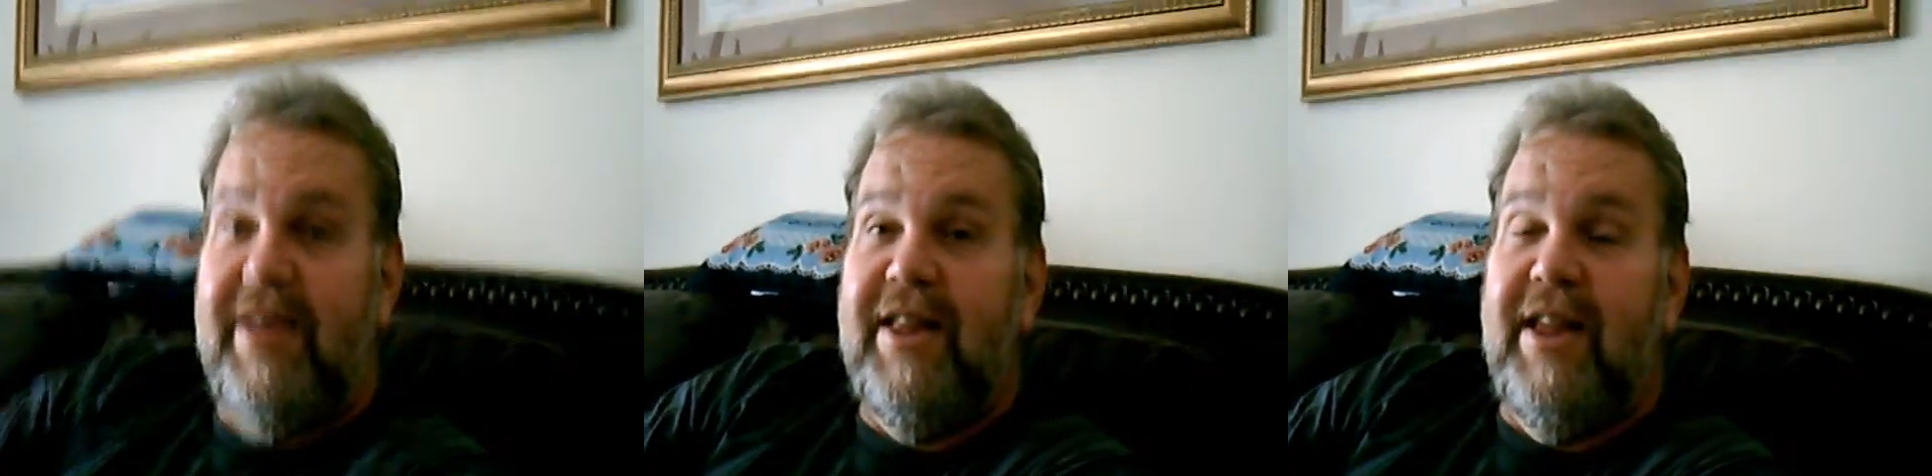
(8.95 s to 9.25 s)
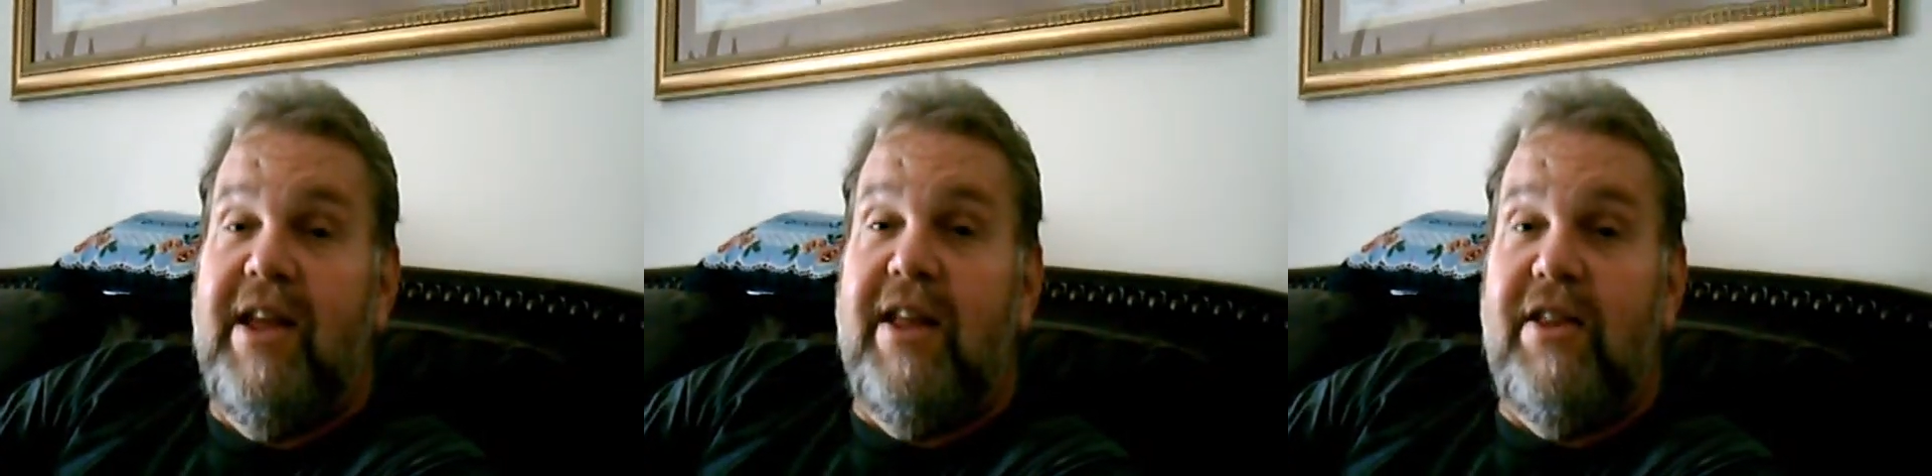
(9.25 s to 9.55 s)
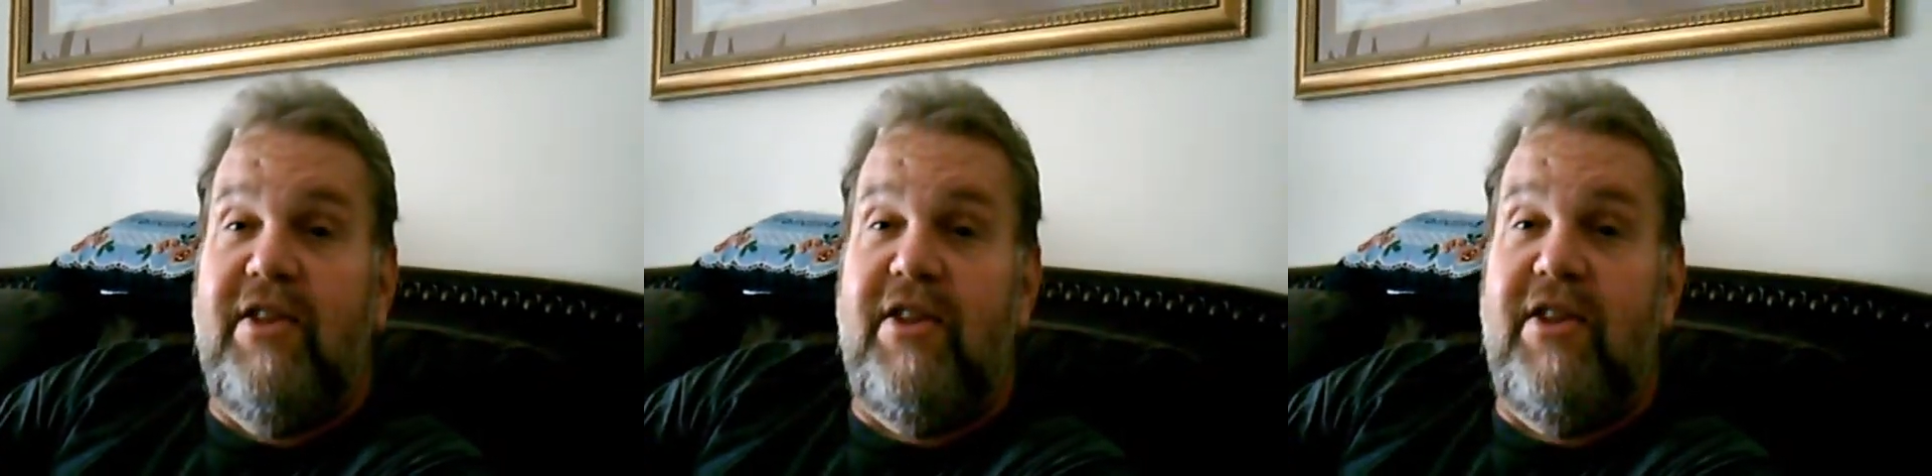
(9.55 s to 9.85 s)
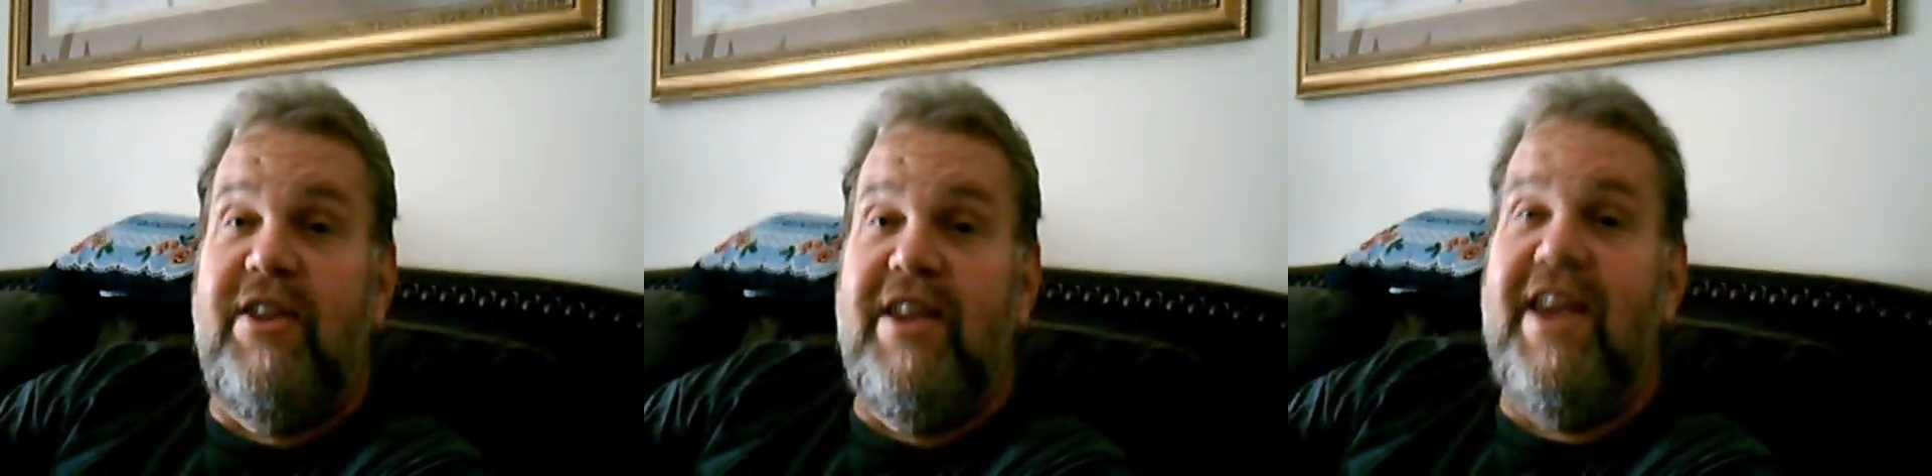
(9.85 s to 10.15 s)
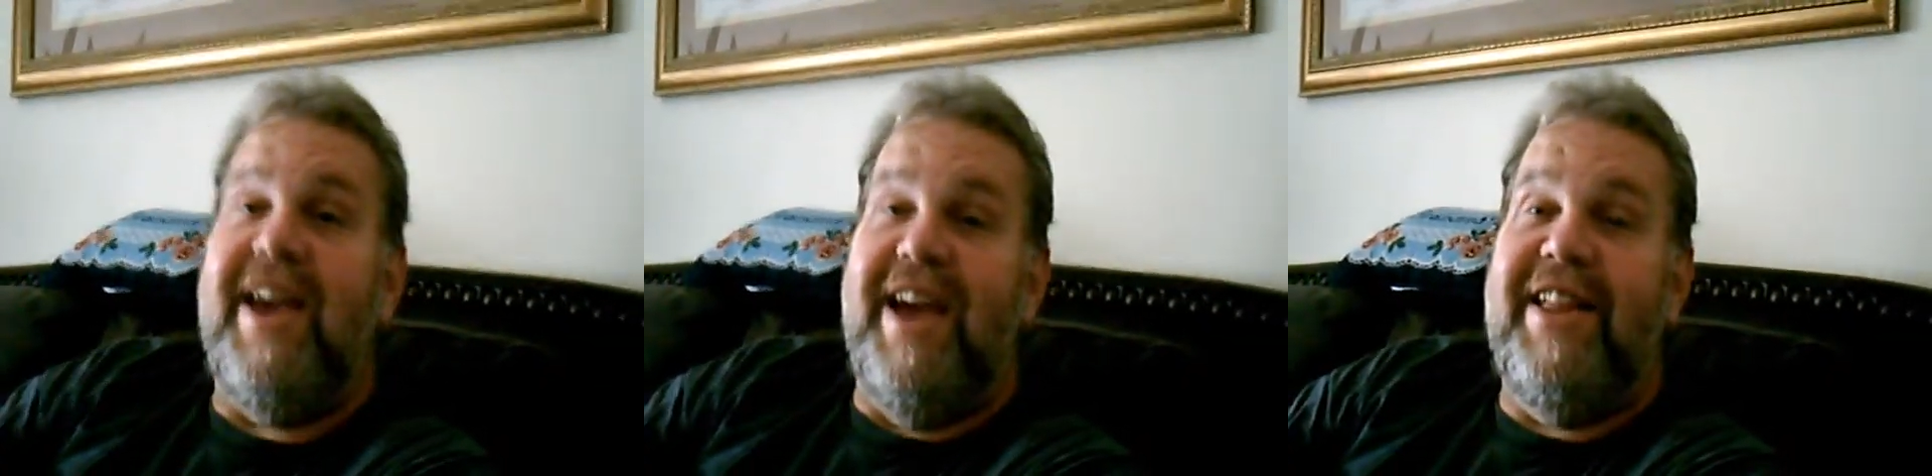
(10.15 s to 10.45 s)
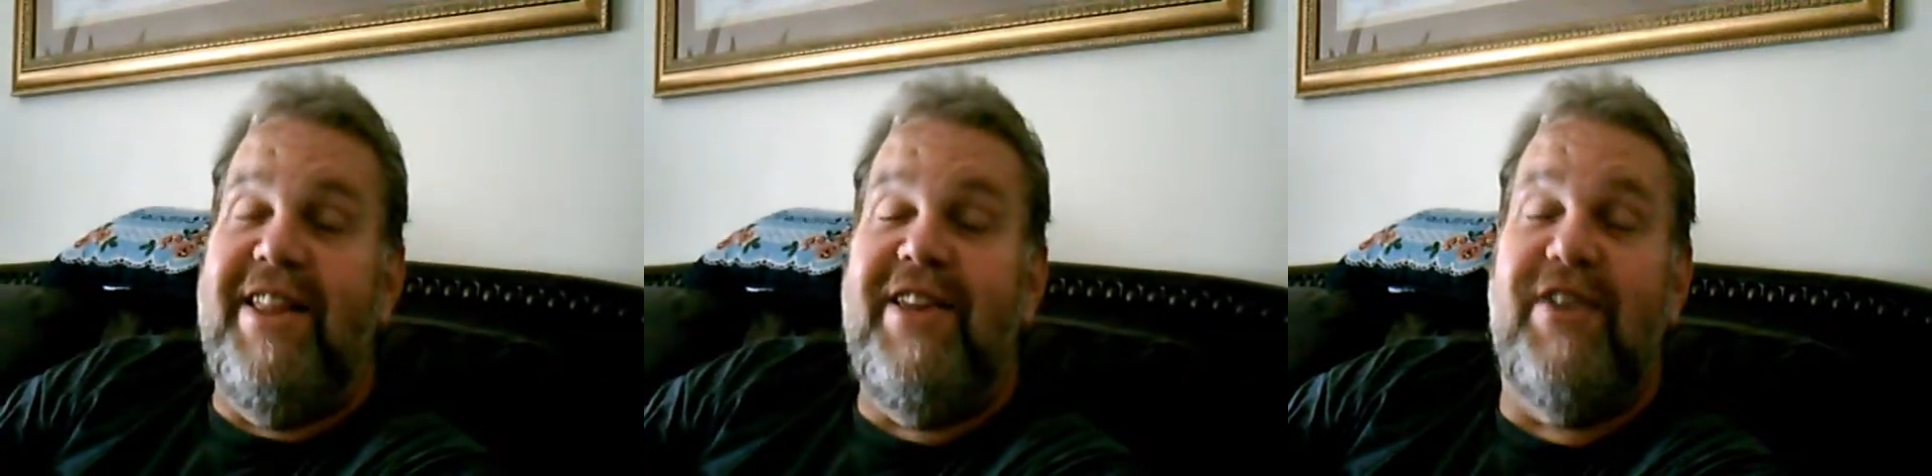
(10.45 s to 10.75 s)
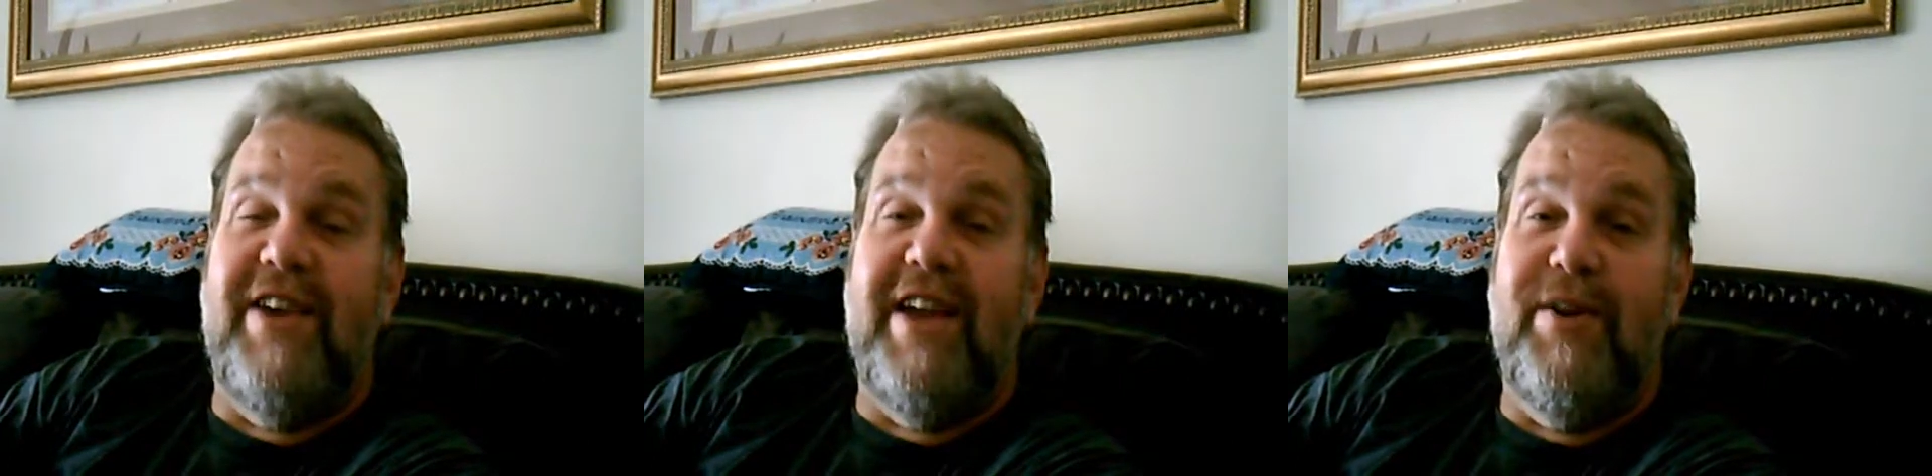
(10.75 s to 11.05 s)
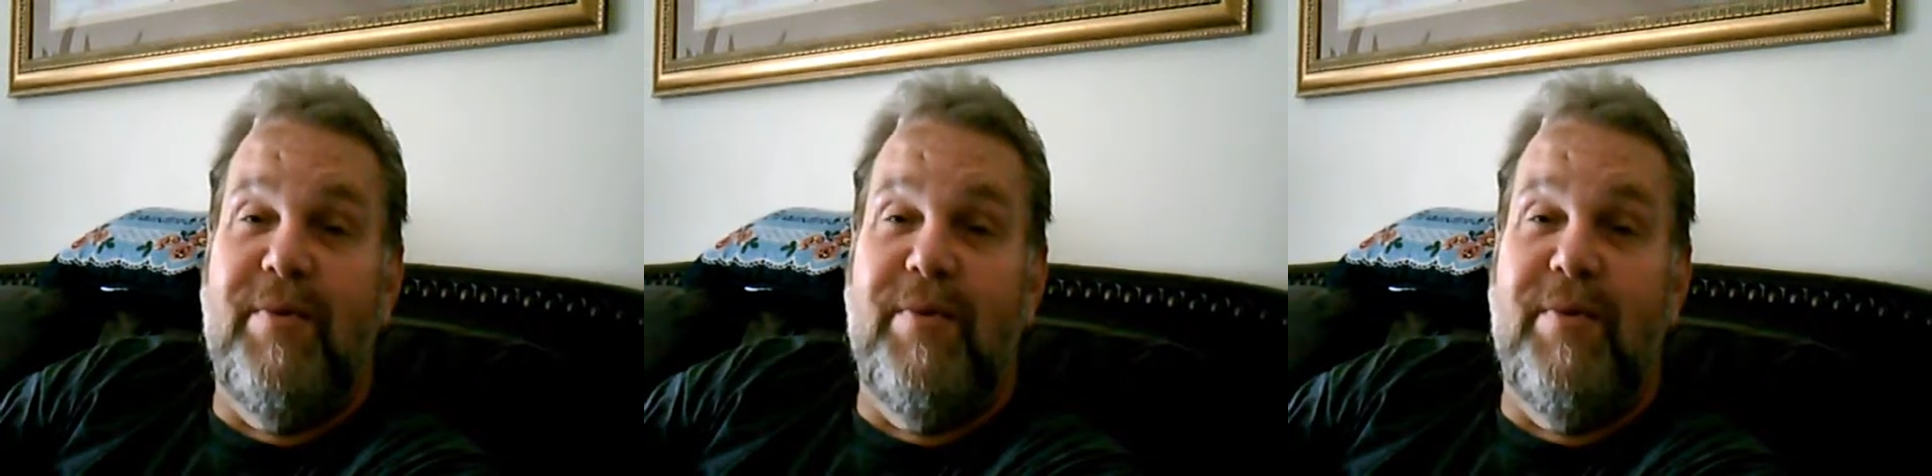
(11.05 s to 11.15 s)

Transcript: I'm not recording. I'm just getting in a good view.